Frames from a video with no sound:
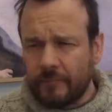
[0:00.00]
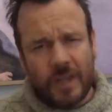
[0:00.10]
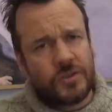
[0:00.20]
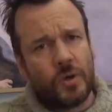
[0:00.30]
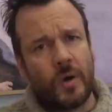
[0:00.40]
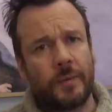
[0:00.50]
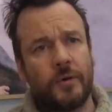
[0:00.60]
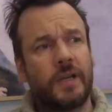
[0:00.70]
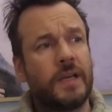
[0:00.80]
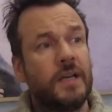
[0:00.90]
So I'm
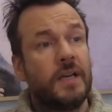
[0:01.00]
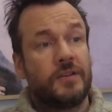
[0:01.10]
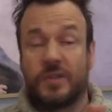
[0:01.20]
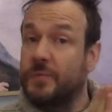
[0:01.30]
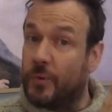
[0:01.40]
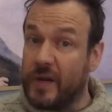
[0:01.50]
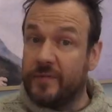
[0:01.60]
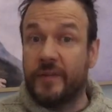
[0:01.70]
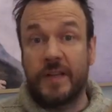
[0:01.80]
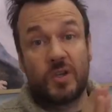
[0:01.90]
going to just
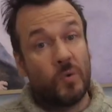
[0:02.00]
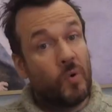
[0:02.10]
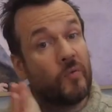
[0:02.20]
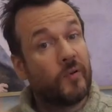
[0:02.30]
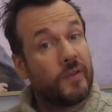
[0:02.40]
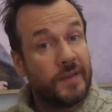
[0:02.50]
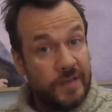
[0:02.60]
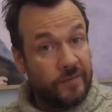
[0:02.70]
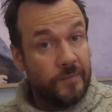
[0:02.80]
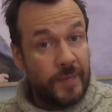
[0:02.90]
briefly go over the
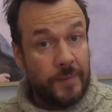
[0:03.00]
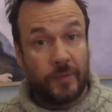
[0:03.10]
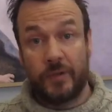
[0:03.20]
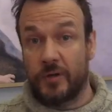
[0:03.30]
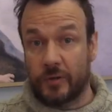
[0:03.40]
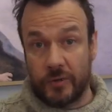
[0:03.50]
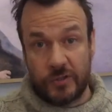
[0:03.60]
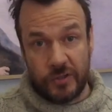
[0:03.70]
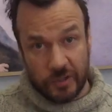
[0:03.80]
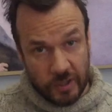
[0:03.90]
different people you're going
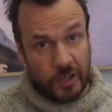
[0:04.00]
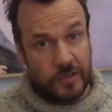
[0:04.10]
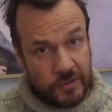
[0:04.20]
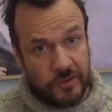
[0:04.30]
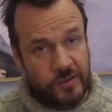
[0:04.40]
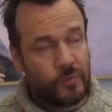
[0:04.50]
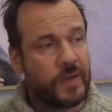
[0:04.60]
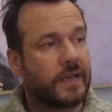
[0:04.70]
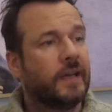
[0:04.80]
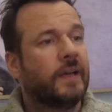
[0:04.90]
to encounter this
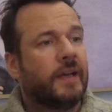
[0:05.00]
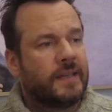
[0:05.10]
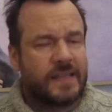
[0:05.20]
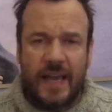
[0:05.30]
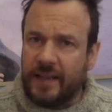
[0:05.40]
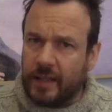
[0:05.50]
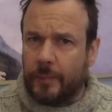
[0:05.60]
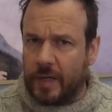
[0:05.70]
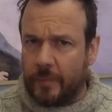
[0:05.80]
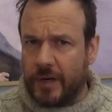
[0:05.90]
week, say a little
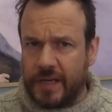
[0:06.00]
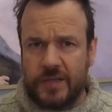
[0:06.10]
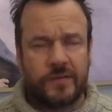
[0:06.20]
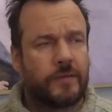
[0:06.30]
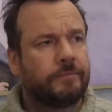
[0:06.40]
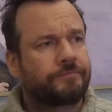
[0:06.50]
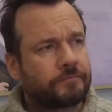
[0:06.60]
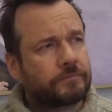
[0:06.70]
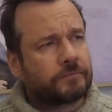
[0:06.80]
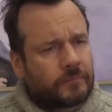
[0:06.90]
bit about each of them.
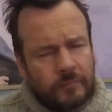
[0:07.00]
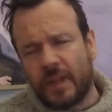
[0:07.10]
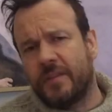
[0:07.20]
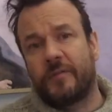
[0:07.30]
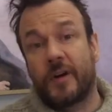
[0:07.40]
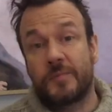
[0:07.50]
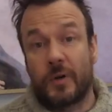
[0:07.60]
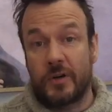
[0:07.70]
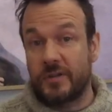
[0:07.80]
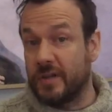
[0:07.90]
The first
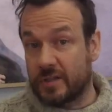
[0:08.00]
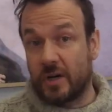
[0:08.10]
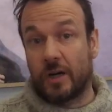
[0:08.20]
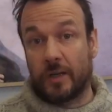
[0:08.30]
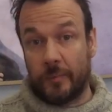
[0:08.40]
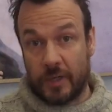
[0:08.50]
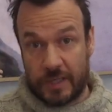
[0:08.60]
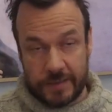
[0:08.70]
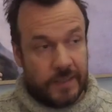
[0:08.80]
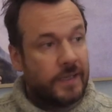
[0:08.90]
person is Karl
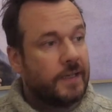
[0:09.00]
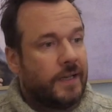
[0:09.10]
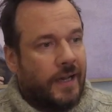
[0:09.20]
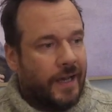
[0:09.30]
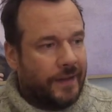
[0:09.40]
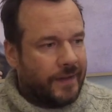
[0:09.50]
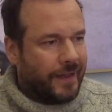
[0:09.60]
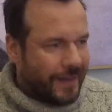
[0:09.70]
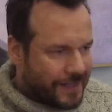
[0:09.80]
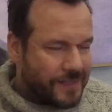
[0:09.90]
Barth, and
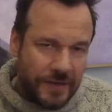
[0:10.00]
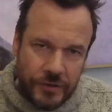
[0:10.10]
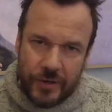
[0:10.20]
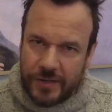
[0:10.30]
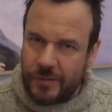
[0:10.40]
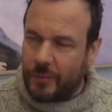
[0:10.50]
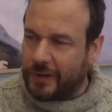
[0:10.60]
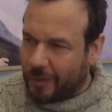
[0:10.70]
that's an interesting one.